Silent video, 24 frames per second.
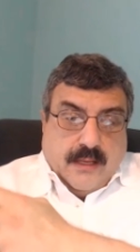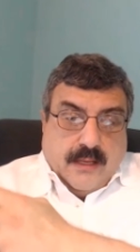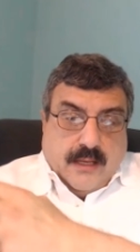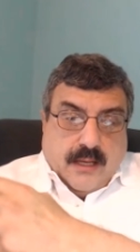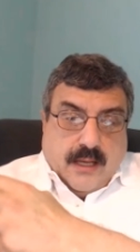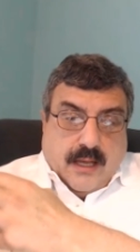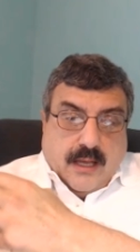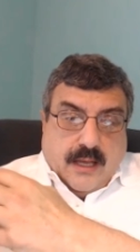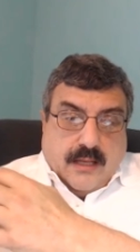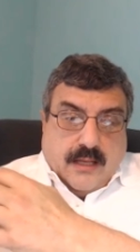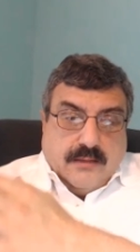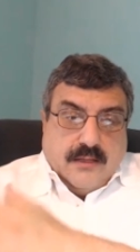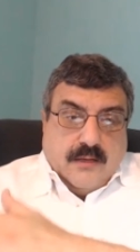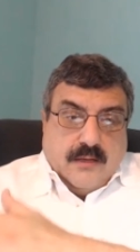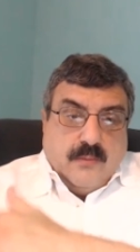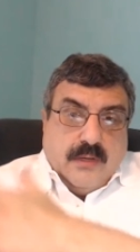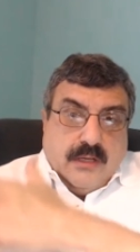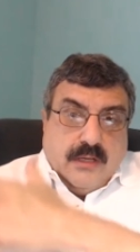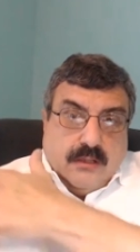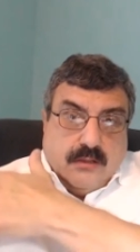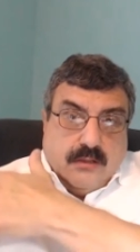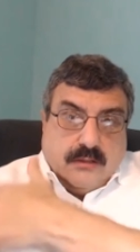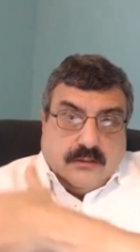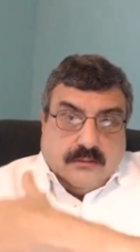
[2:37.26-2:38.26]
and then
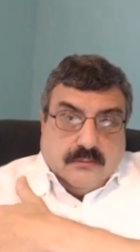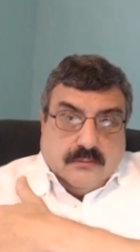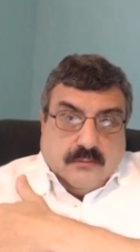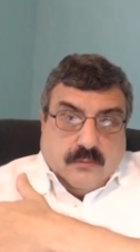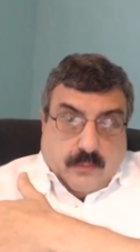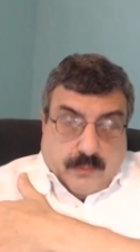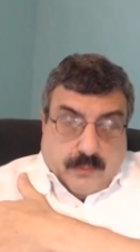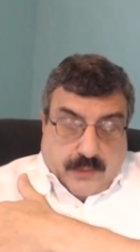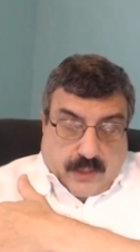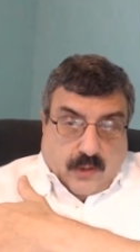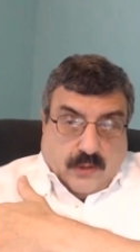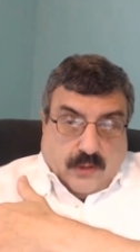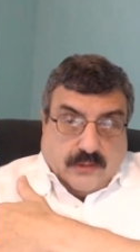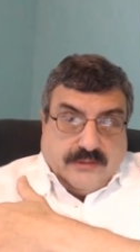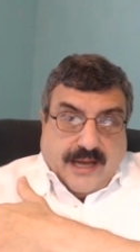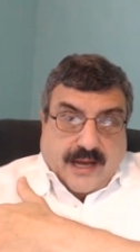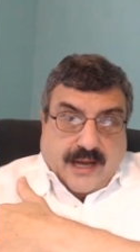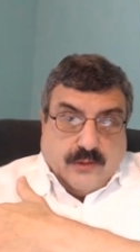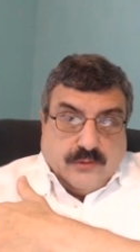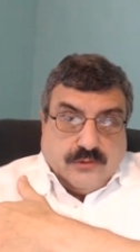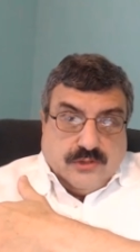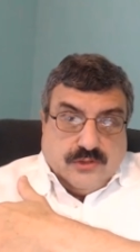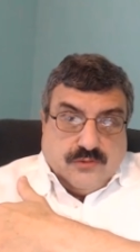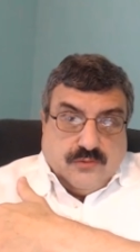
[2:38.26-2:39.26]
we look what we call
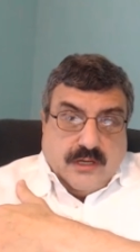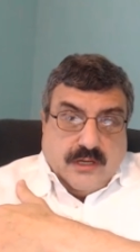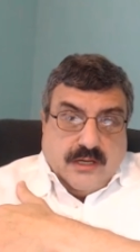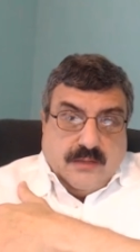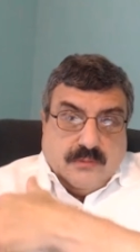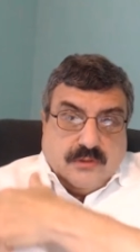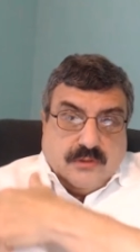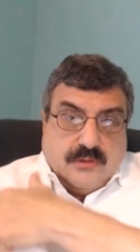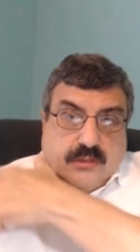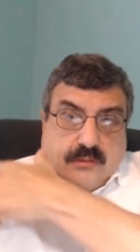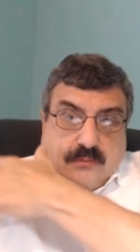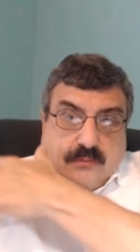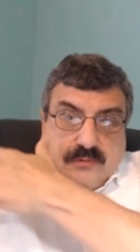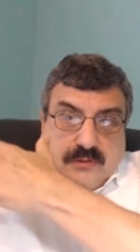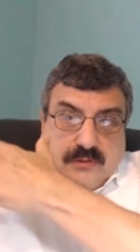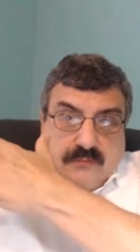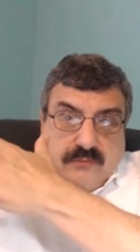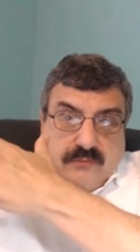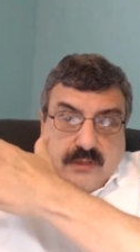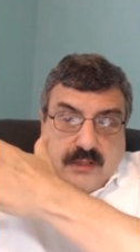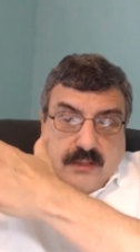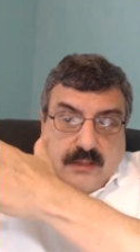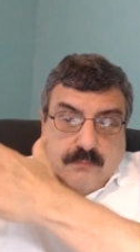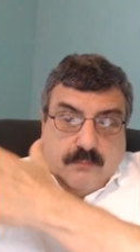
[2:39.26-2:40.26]
downstream in terms
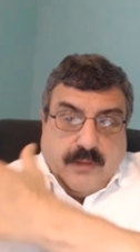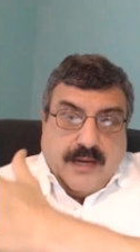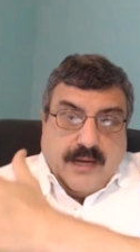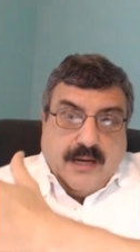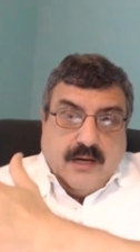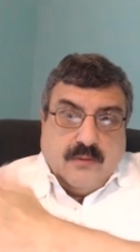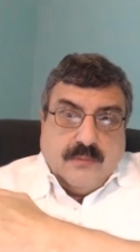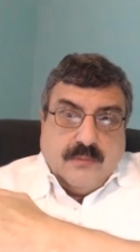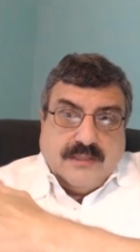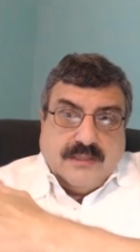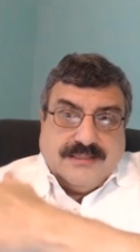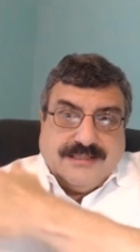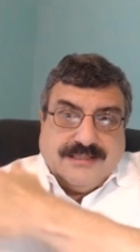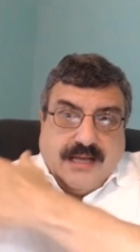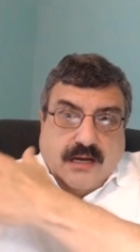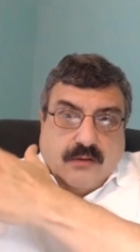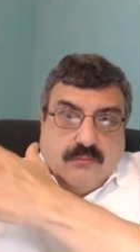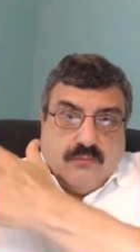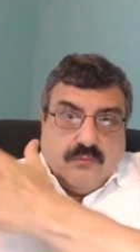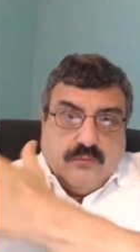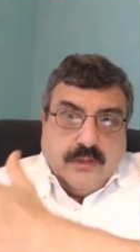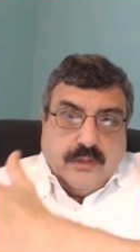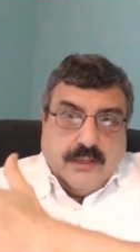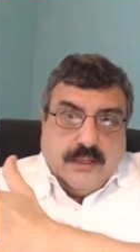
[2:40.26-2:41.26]
of the impairments that
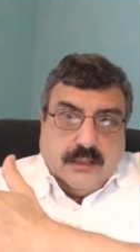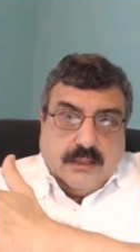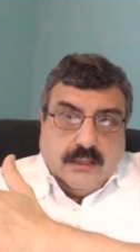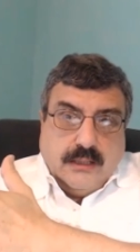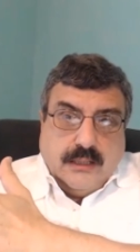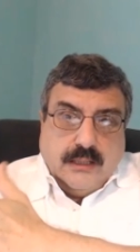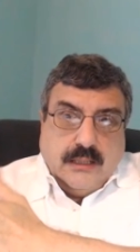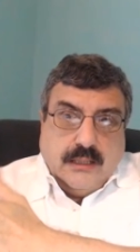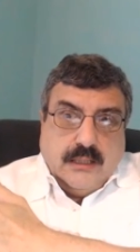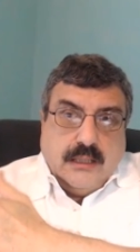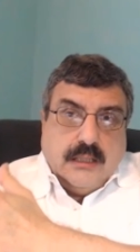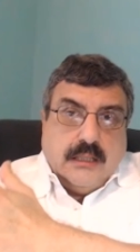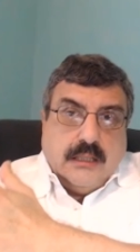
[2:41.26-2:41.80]
really